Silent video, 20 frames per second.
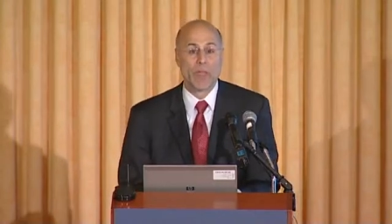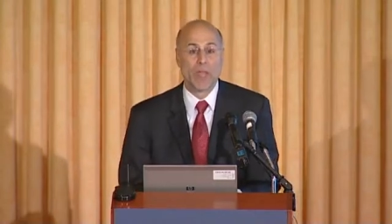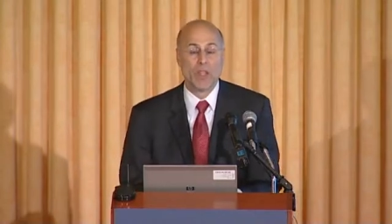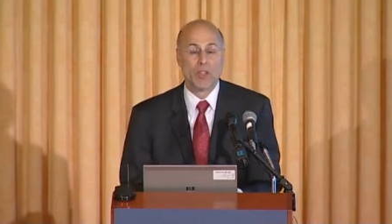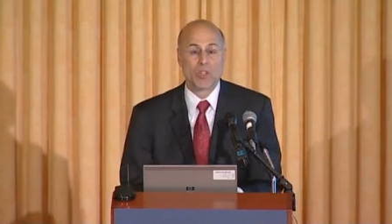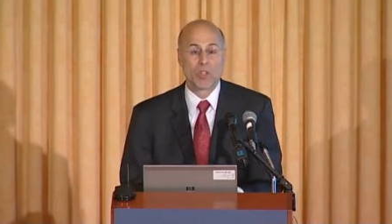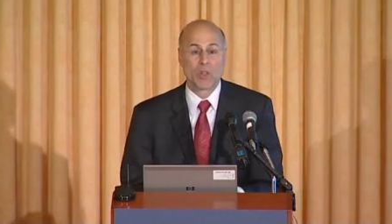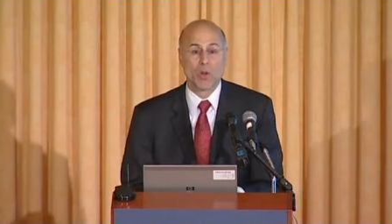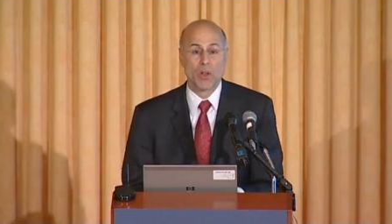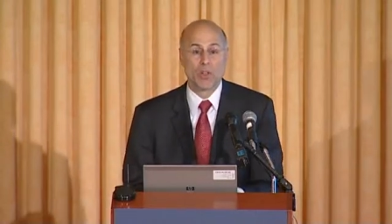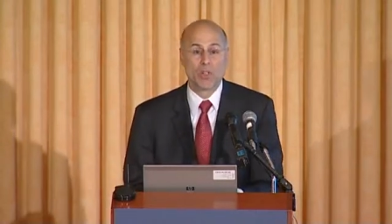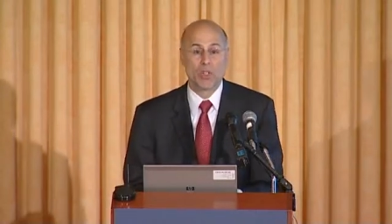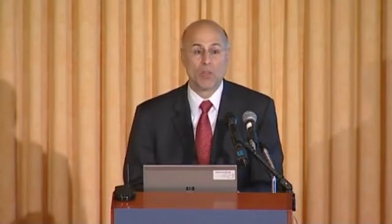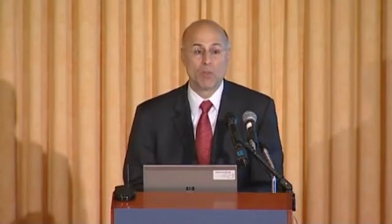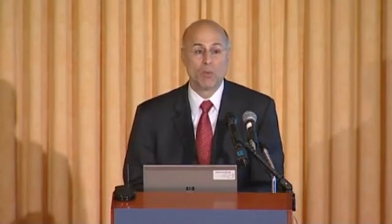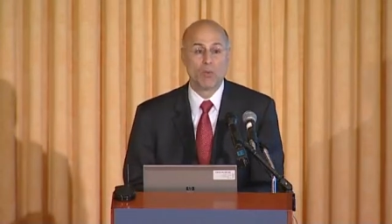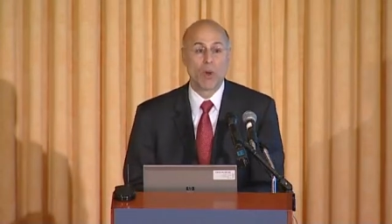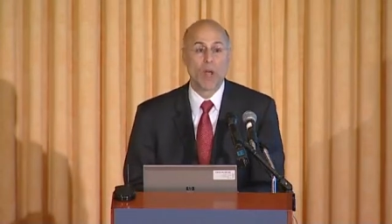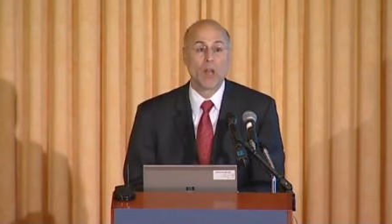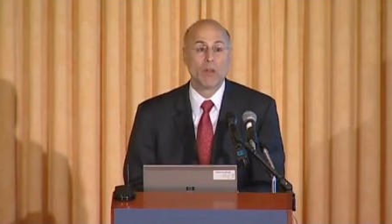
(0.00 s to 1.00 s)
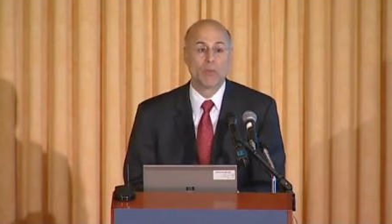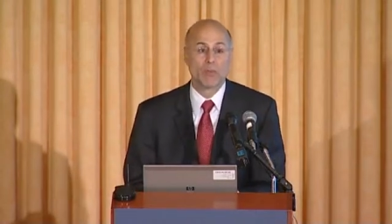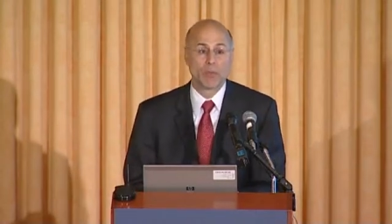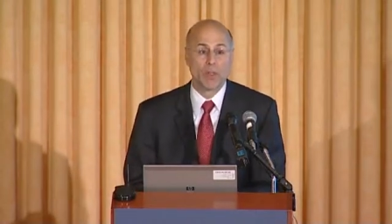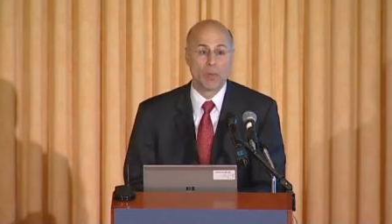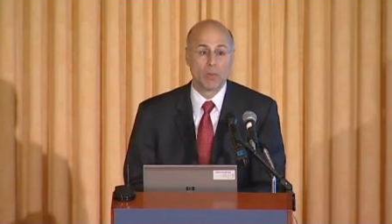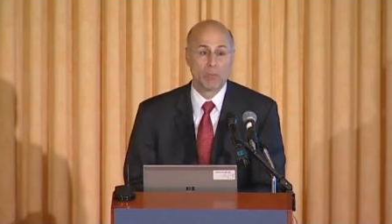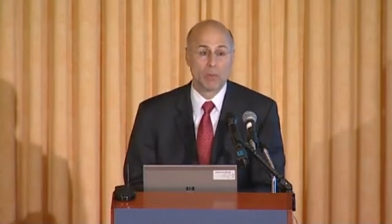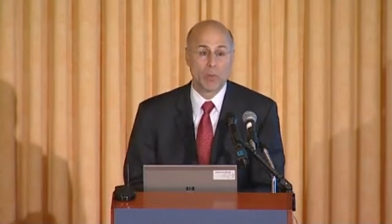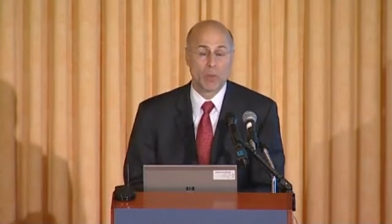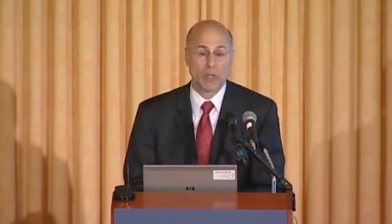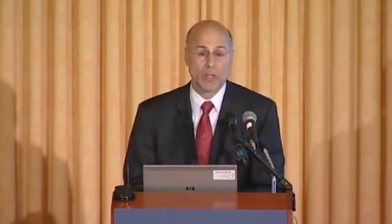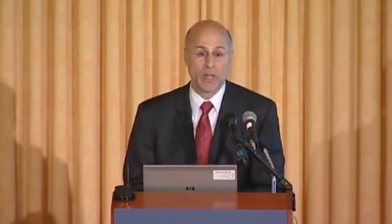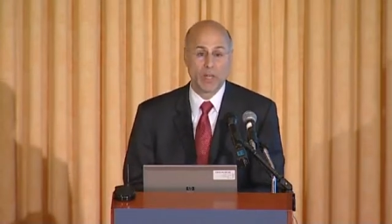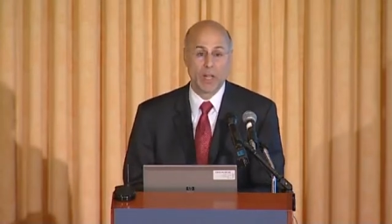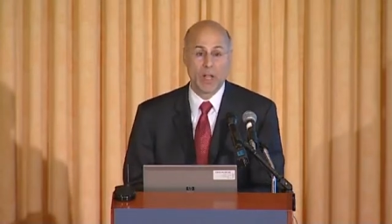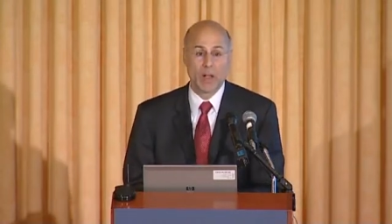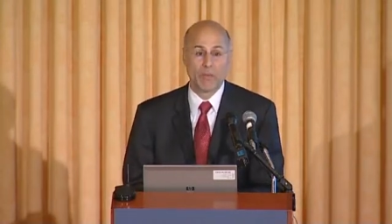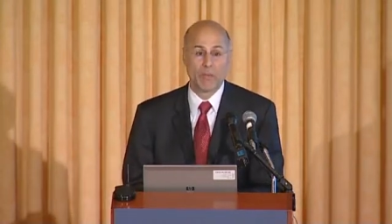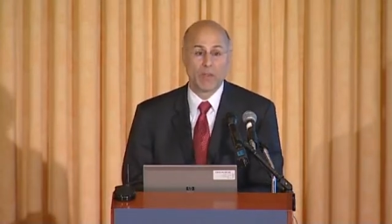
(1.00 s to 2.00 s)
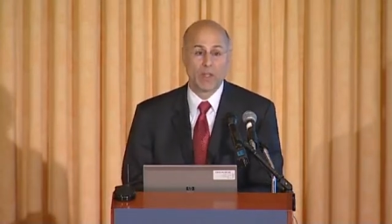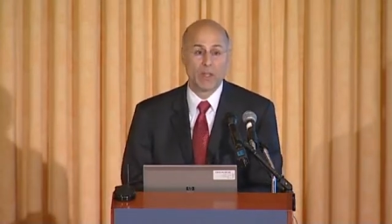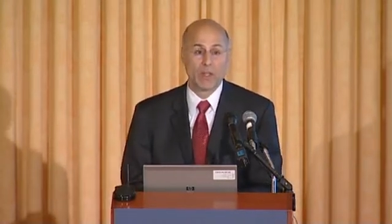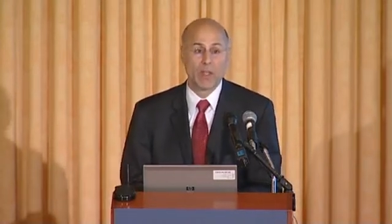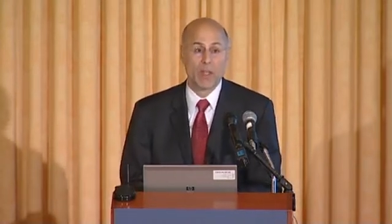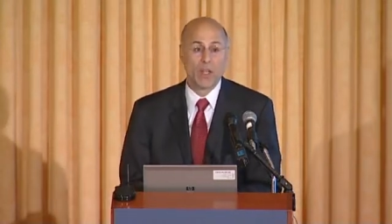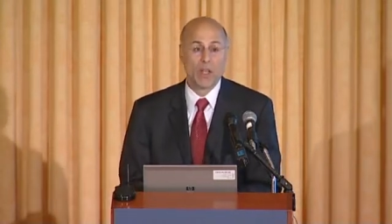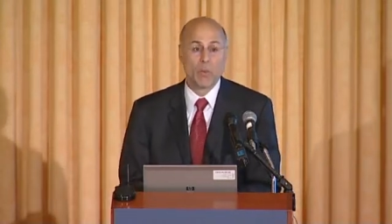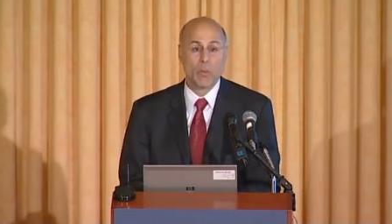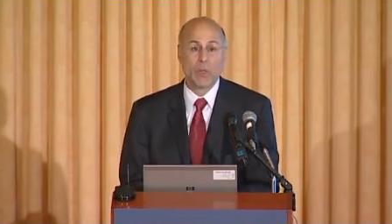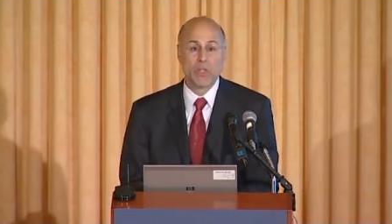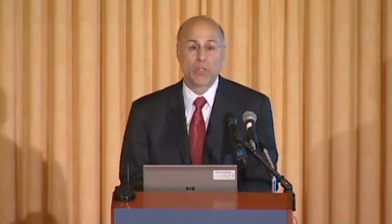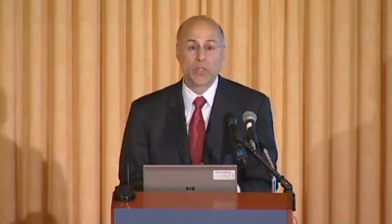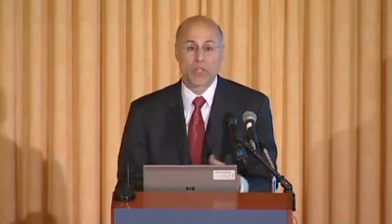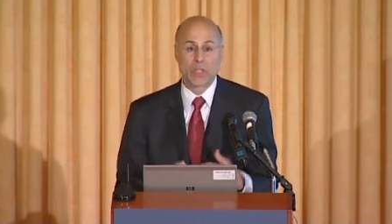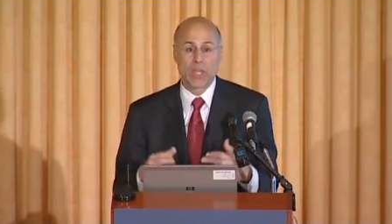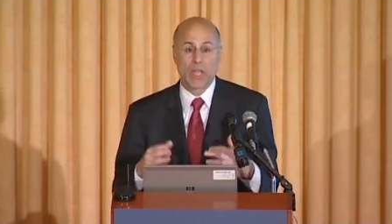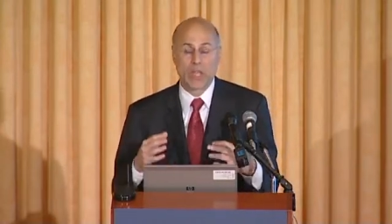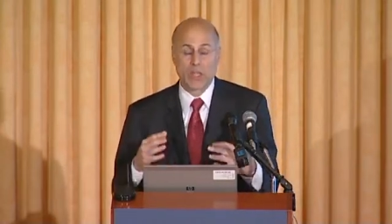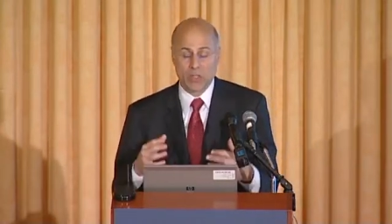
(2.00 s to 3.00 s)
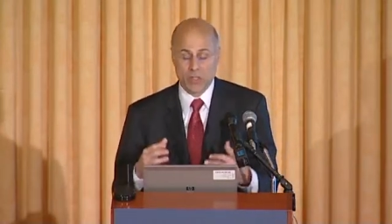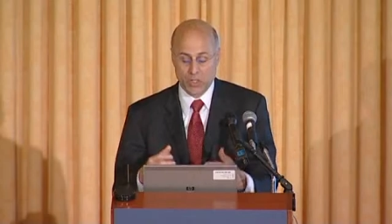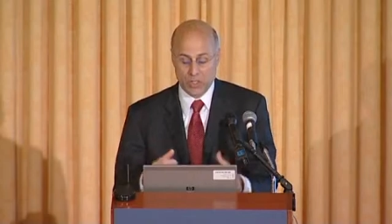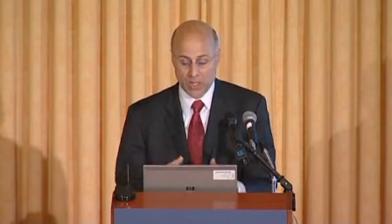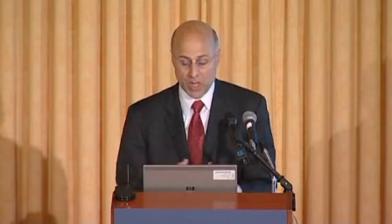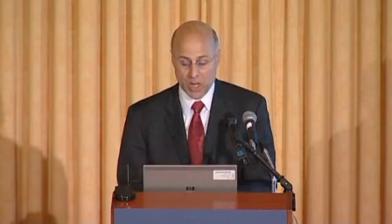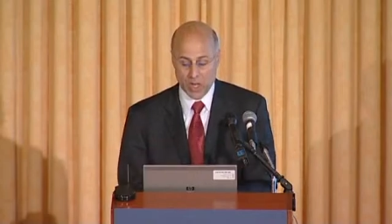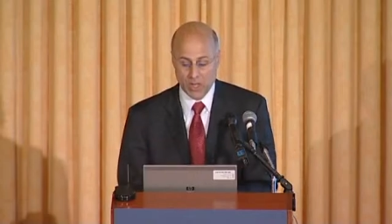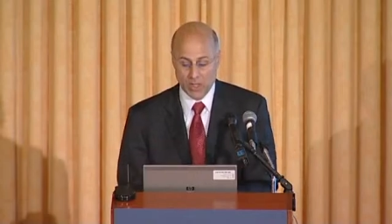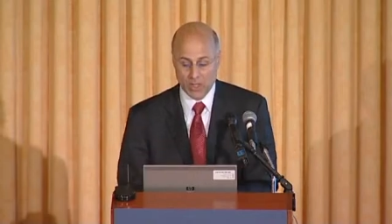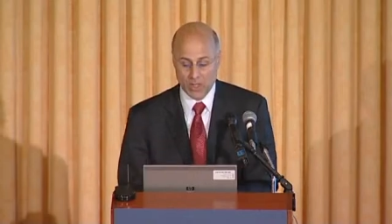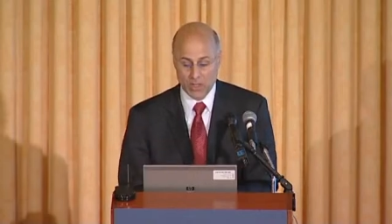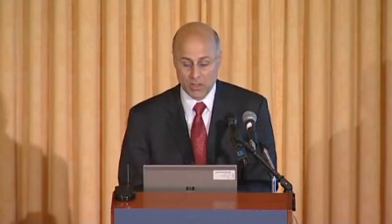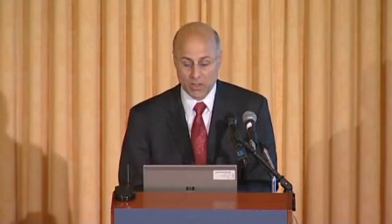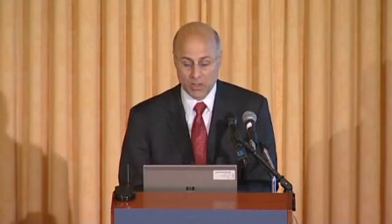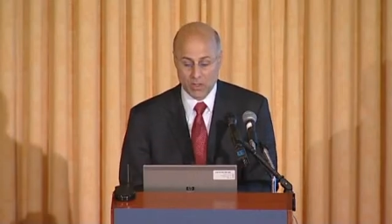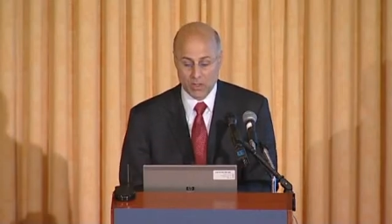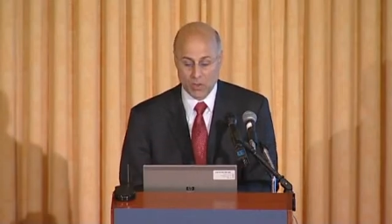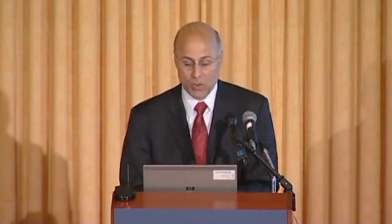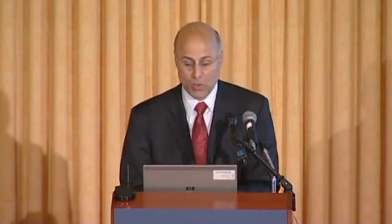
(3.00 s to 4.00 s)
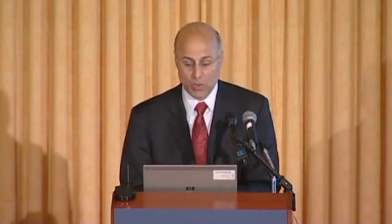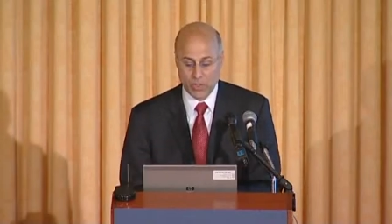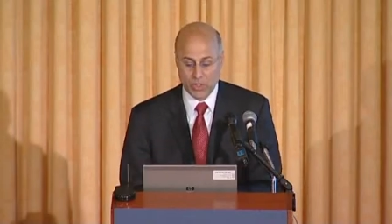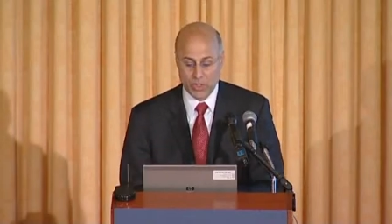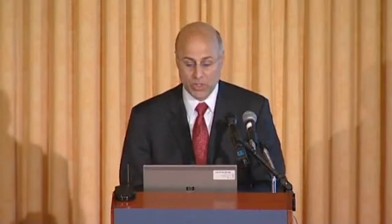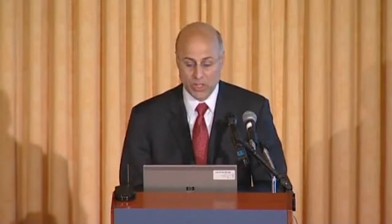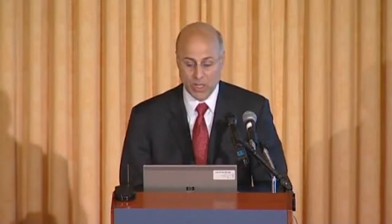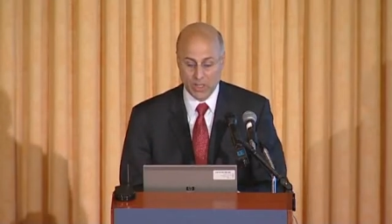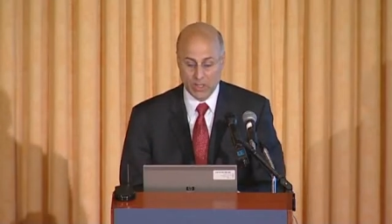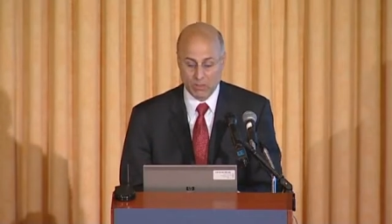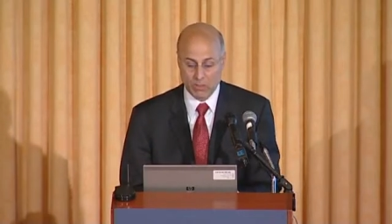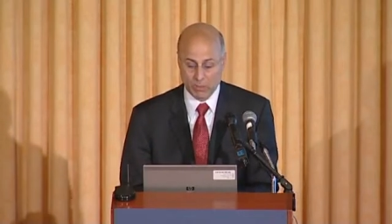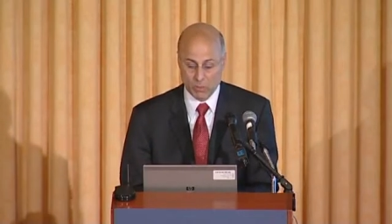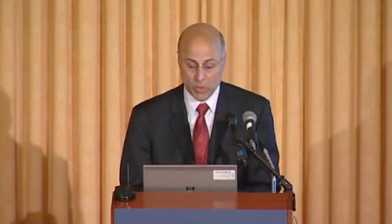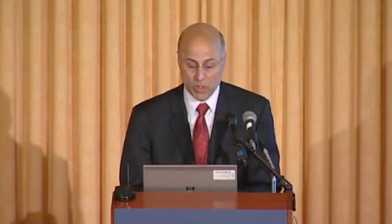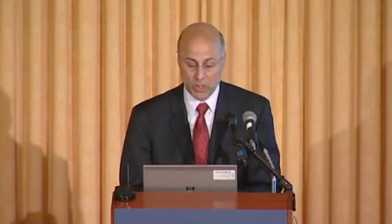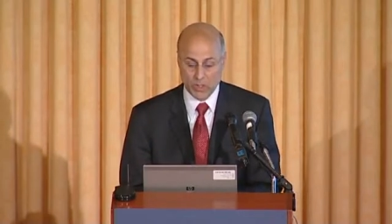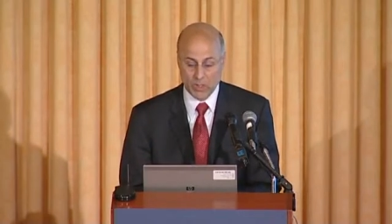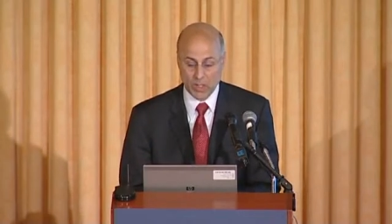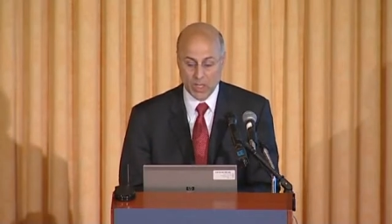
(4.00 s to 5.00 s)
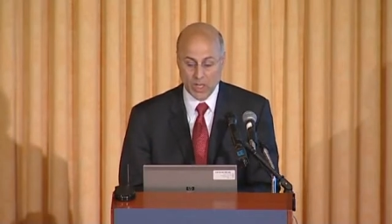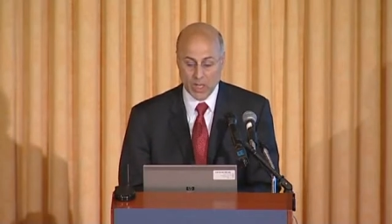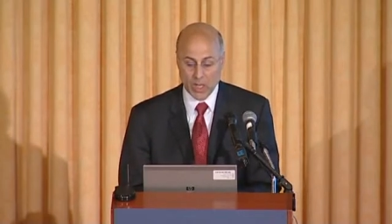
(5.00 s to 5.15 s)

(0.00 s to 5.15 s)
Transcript: And so she rightfully pointed out that we just can't stay the course in that one.